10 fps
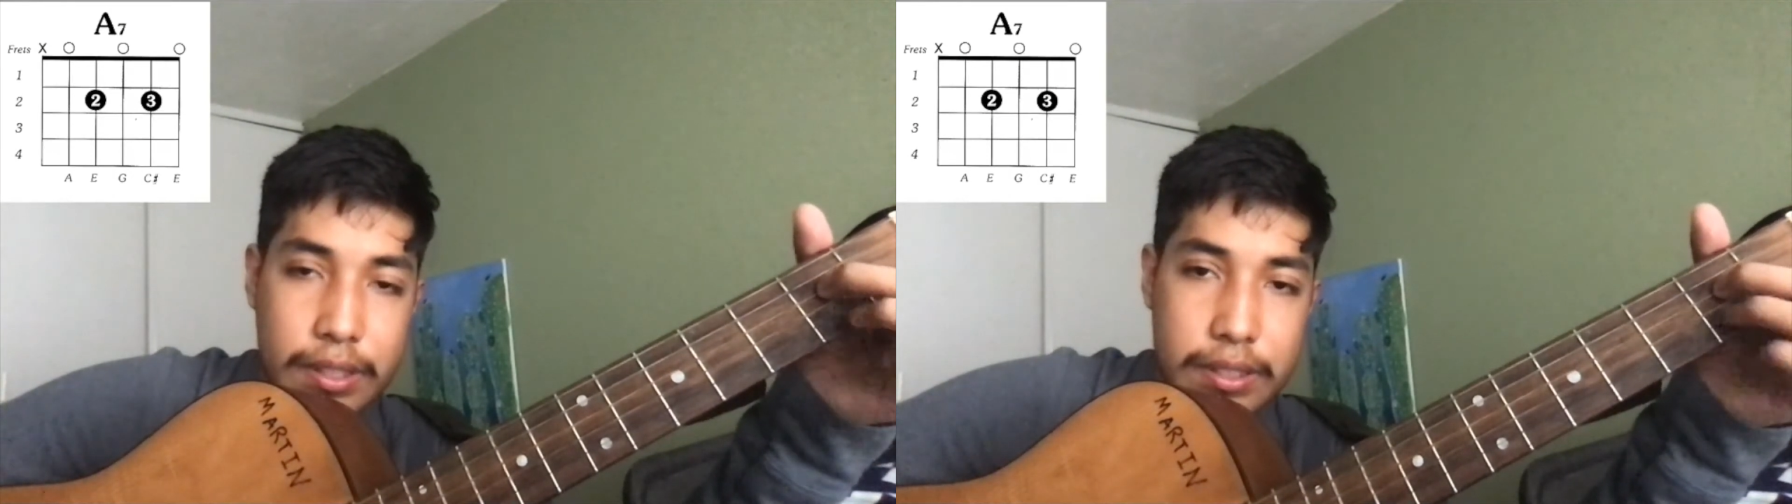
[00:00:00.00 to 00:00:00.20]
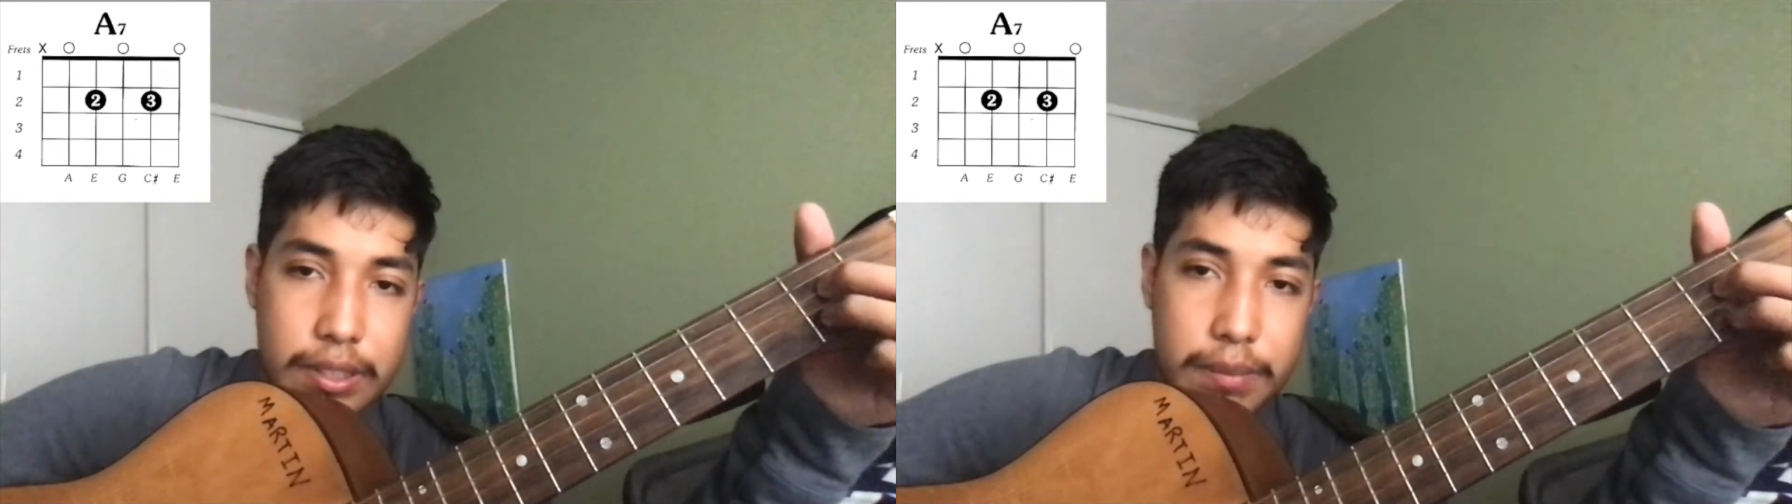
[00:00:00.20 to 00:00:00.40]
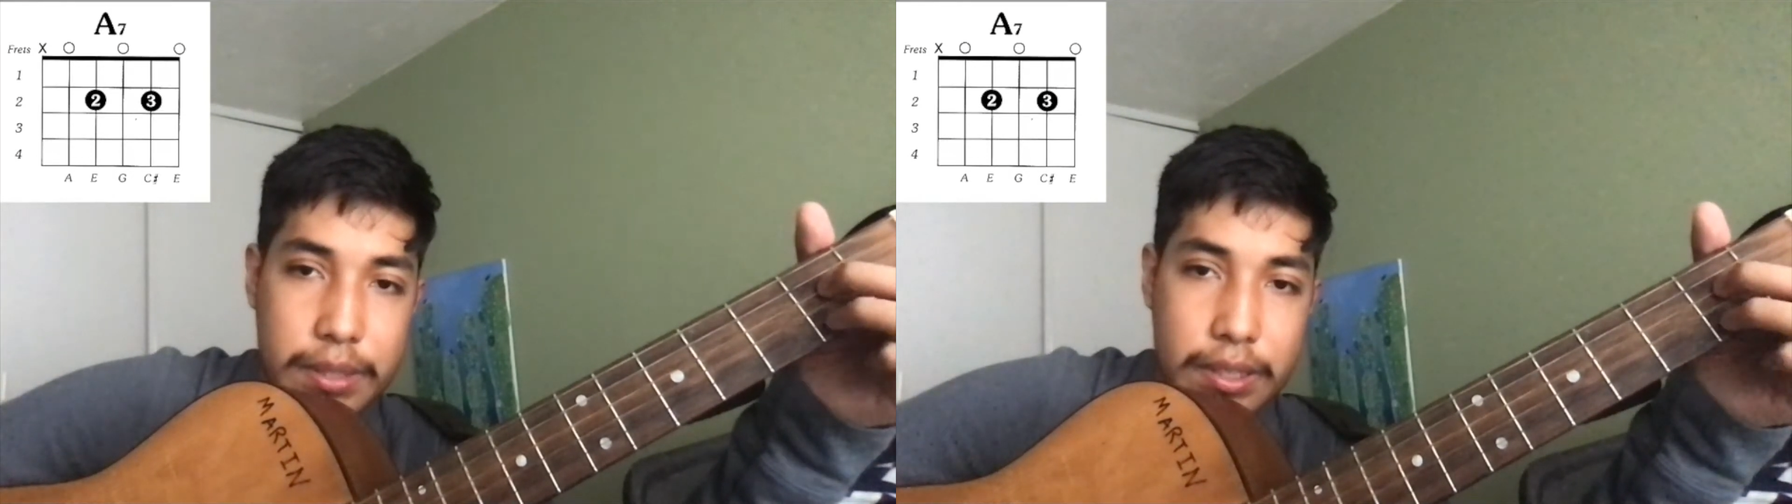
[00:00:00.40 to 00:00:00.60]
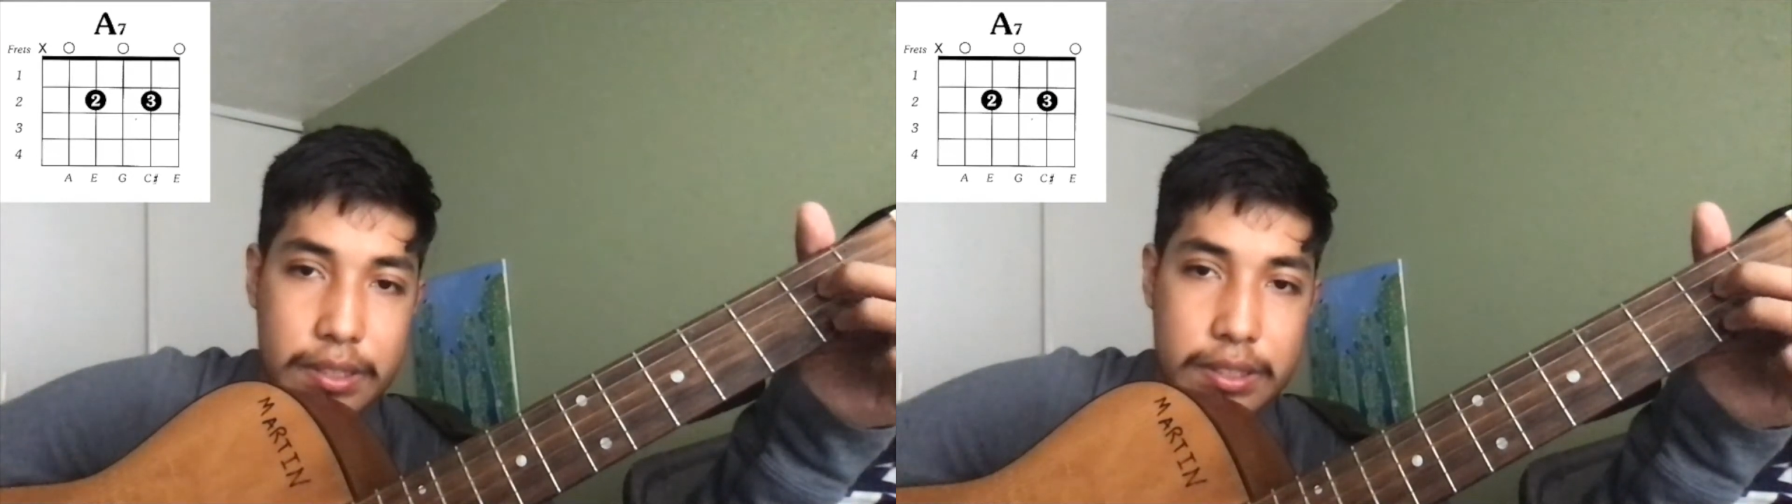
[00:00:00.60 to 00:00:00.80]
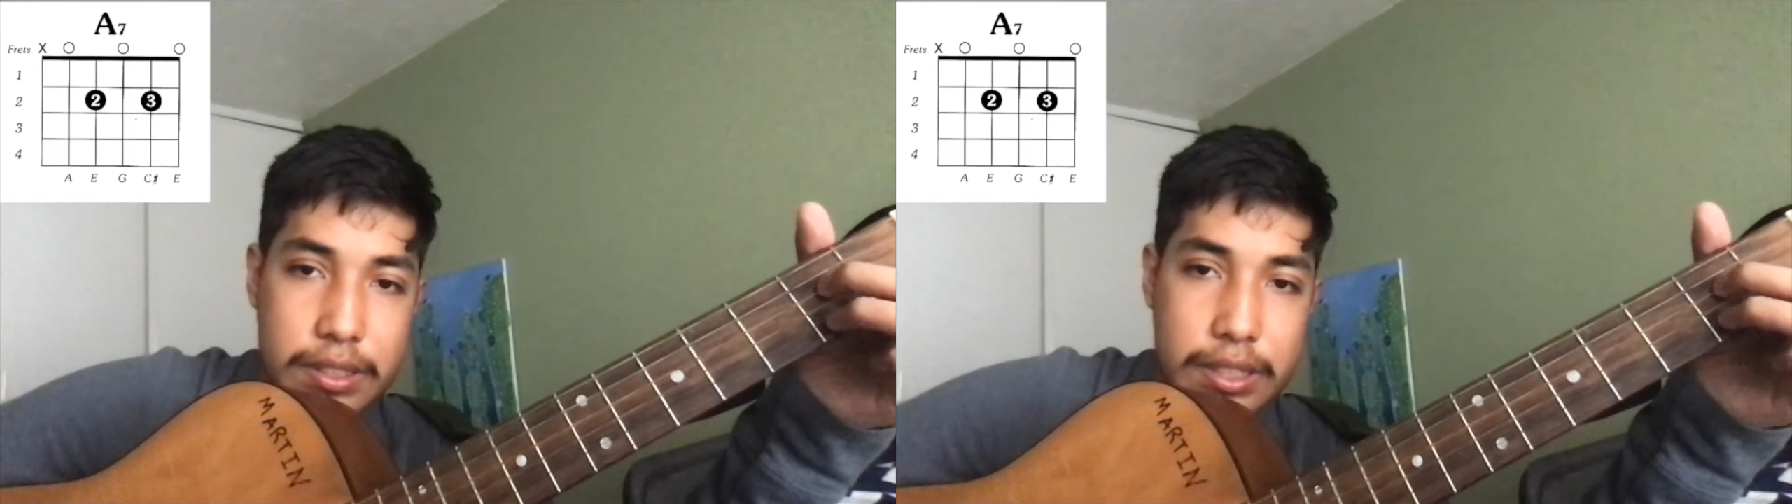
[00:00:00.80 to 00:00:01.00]
is going to be on
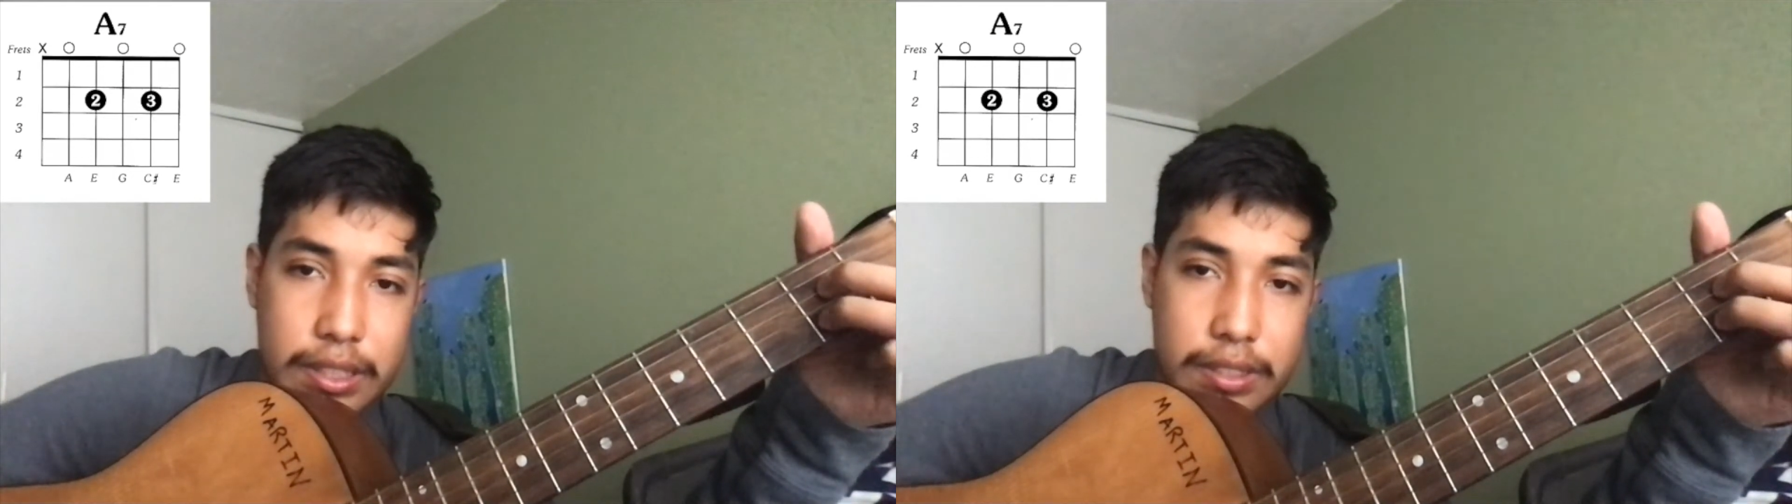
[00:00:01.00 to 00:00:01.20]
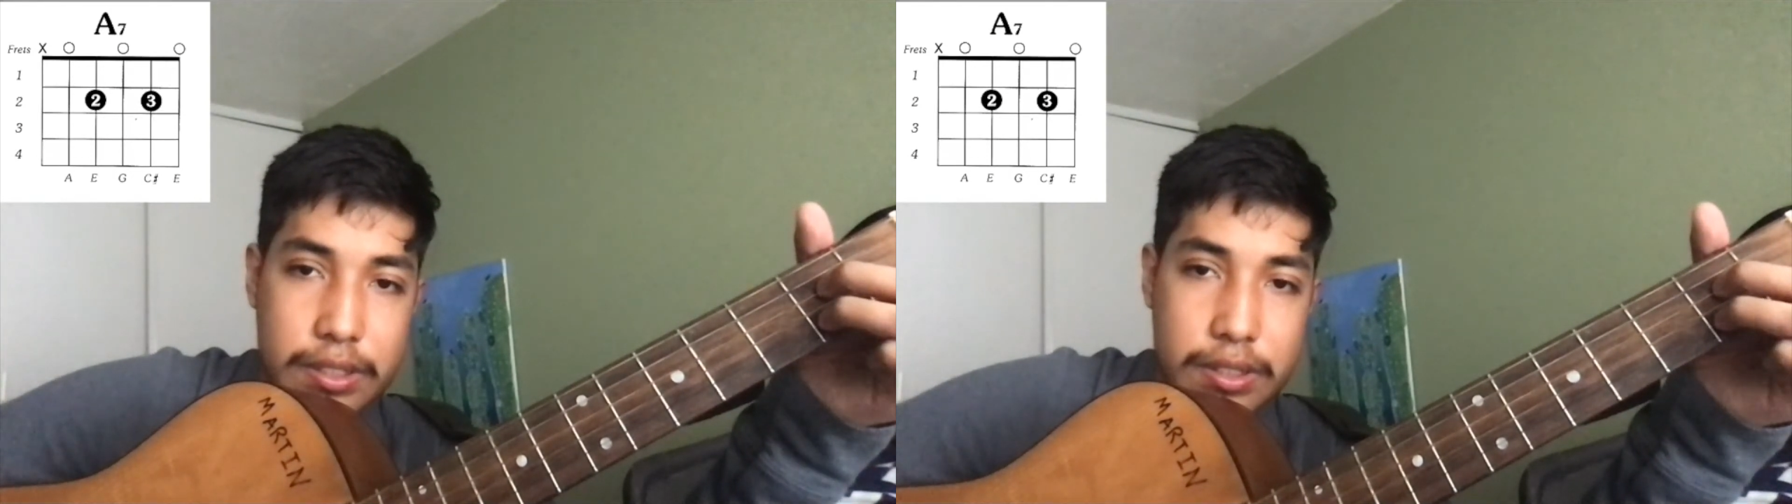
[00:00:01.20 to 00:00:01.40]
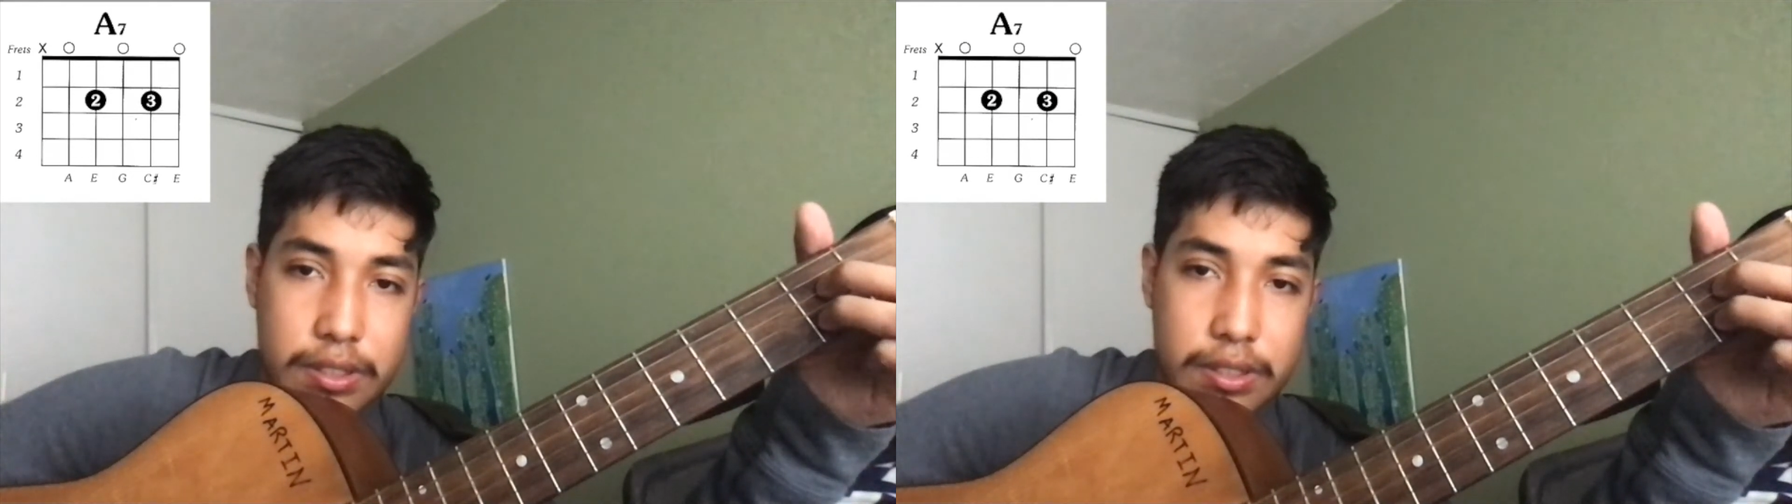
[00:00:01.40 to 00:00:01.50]
the second